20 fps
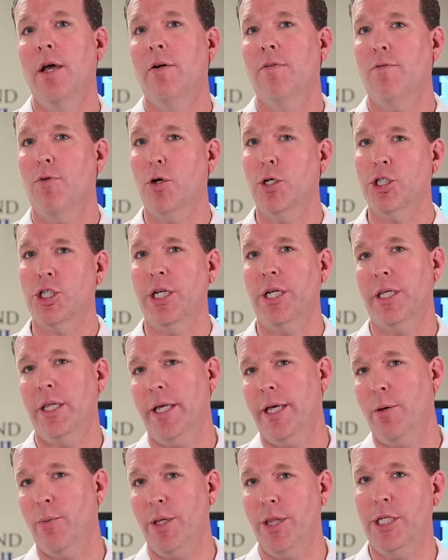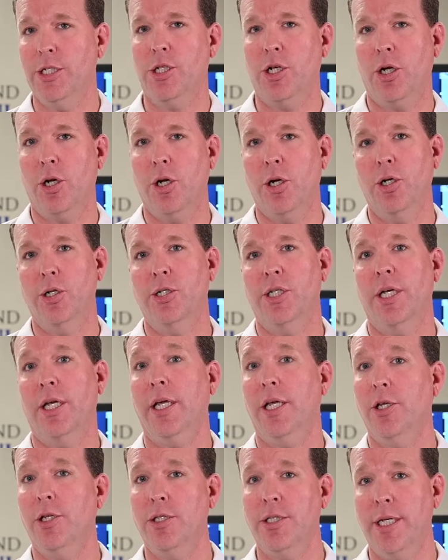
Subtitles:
Fortunately, when this occurs, it can